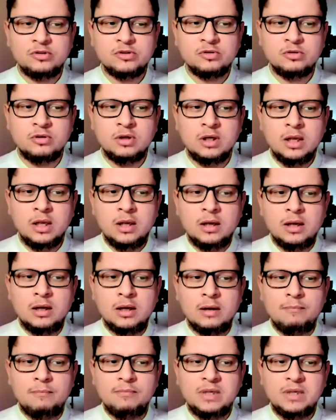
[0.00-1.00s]
So
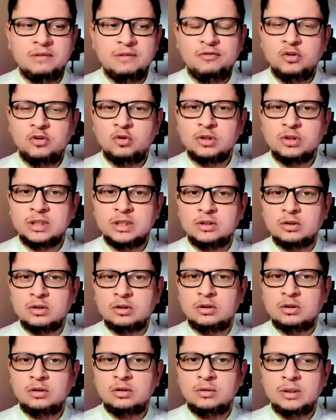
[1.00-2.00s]
if an
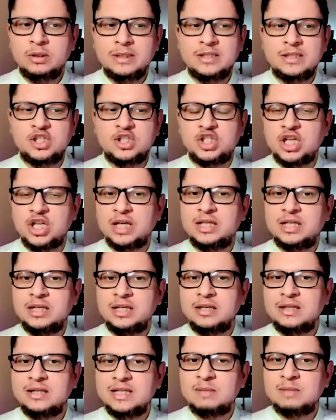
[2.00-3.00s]
auditor is
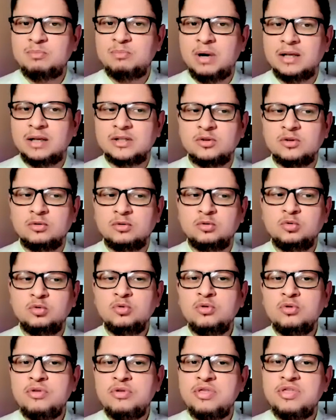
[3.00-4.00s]
checking this part, so do
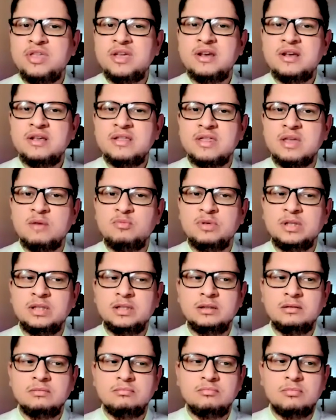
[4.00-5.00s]
you think they will